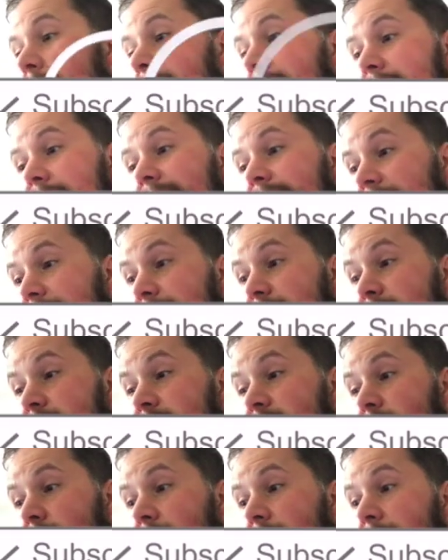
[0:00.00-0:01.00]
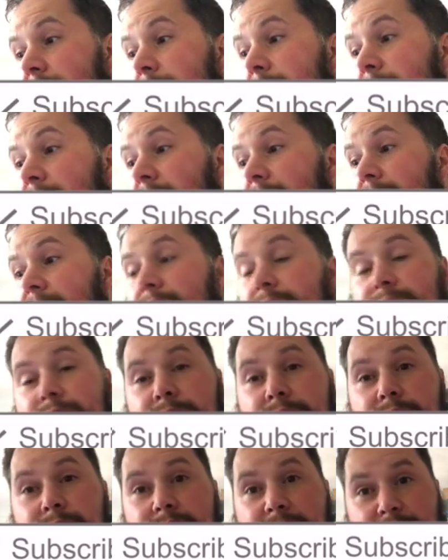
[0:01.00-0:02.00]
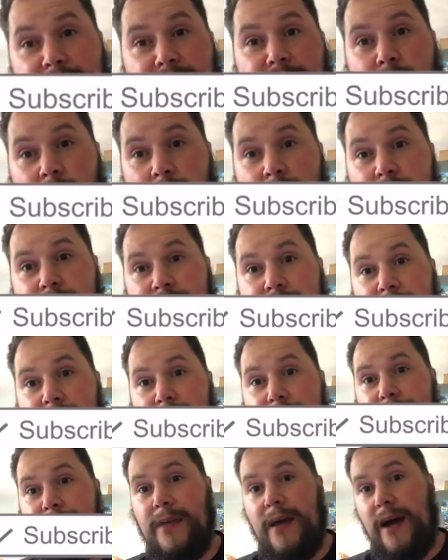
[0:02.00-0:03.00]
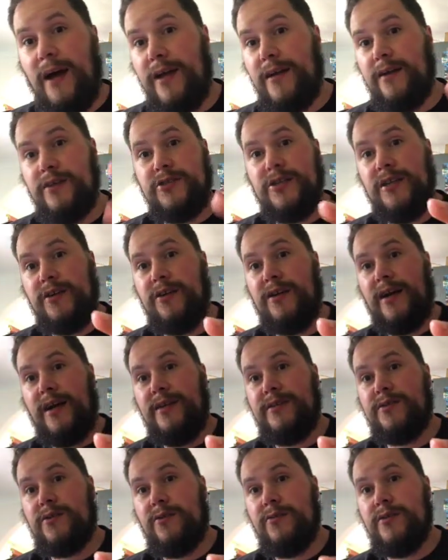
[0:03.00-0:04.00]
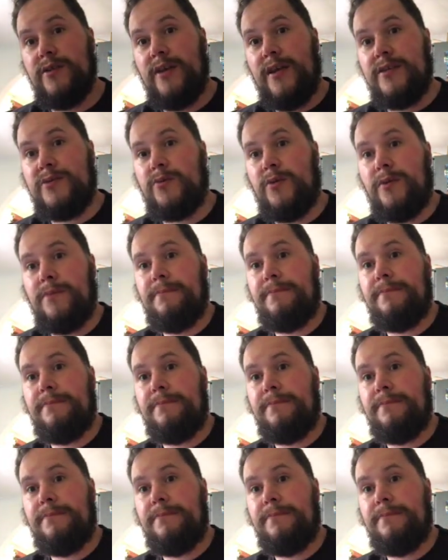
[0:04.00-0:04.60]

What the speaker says: Hit like and subscribe, and thanks for watching, and I'll check you guys on the next one.